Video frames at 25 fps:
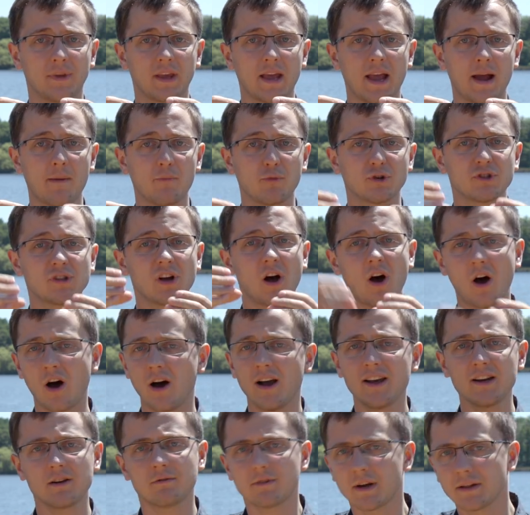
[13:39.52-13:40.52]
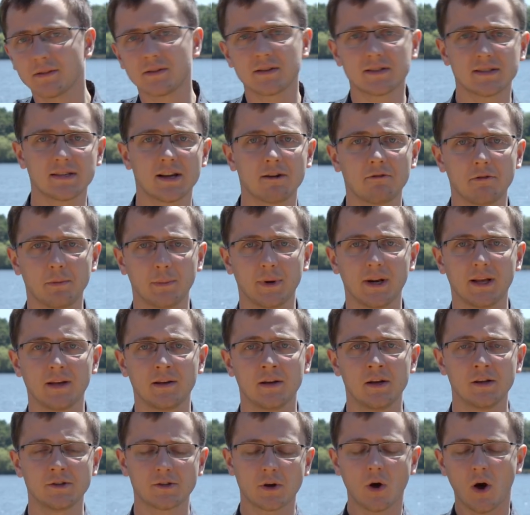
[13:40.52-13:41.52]
camera to hide around the ceremony.
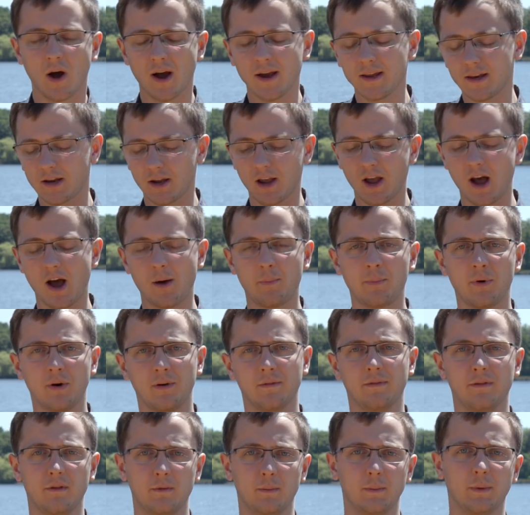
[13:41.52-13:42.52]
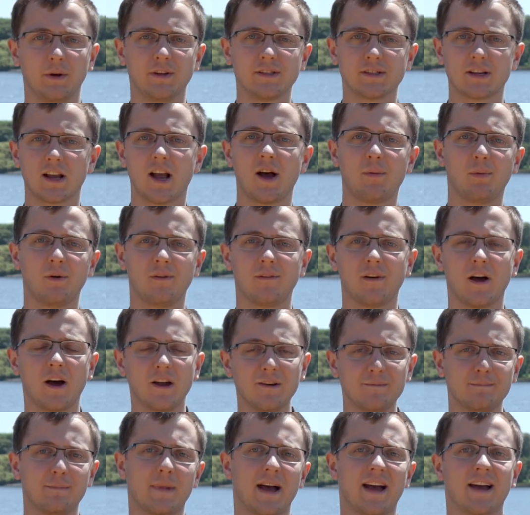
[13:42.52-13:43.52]
So hide a couple of them as a couple of
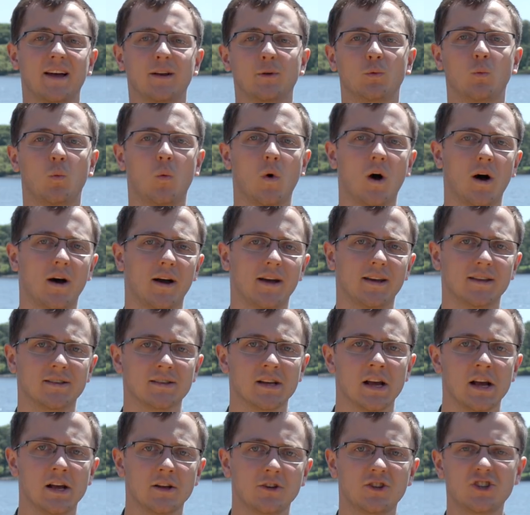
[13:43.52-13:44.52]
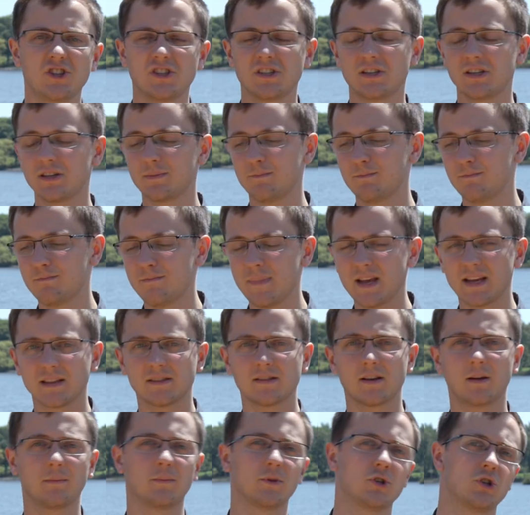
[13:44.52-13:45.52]
unmanned wides, just to
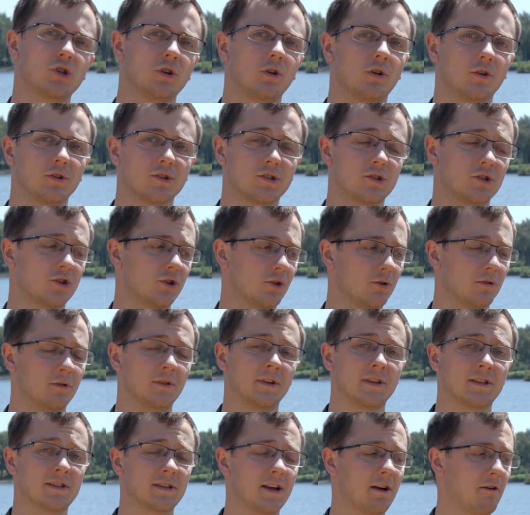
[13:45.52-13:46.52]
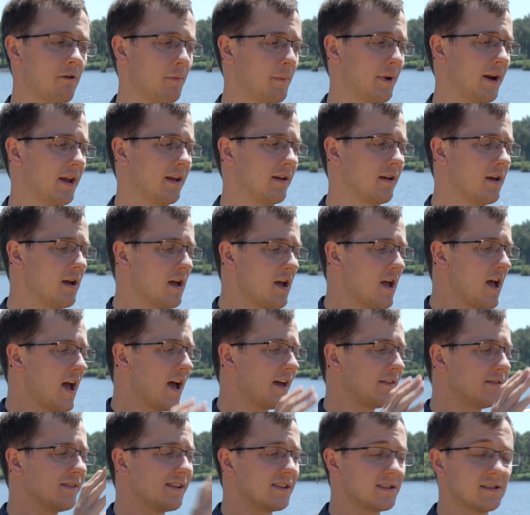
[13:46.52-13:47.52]
mix up the shots during the ceremony.
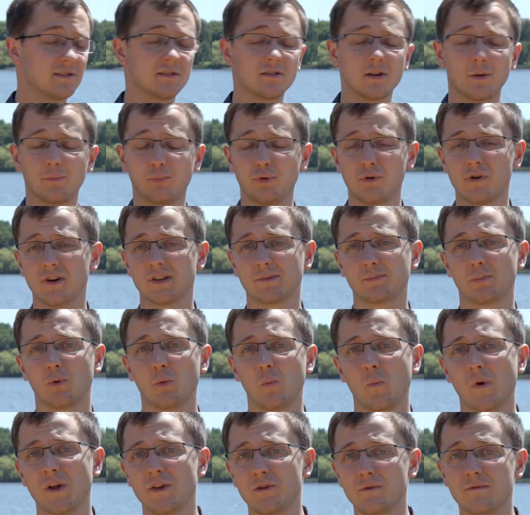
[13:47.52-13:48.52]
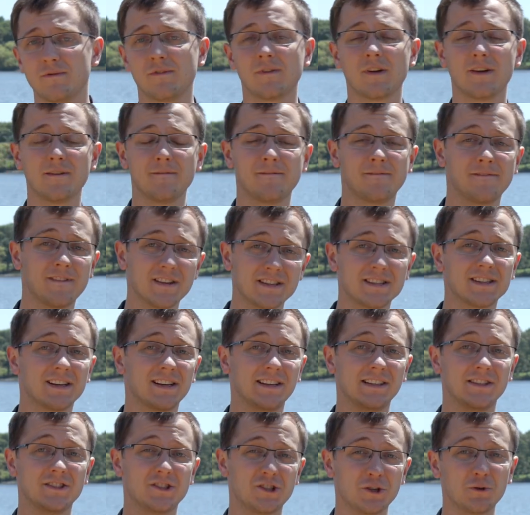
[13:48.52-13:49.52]
And this is at a price point where you can
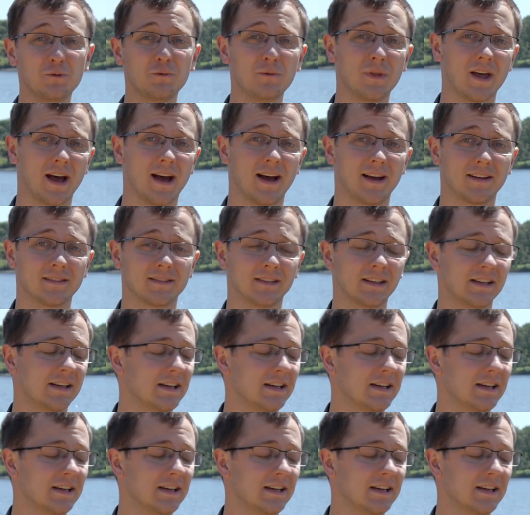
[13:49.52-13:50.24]
physically do that.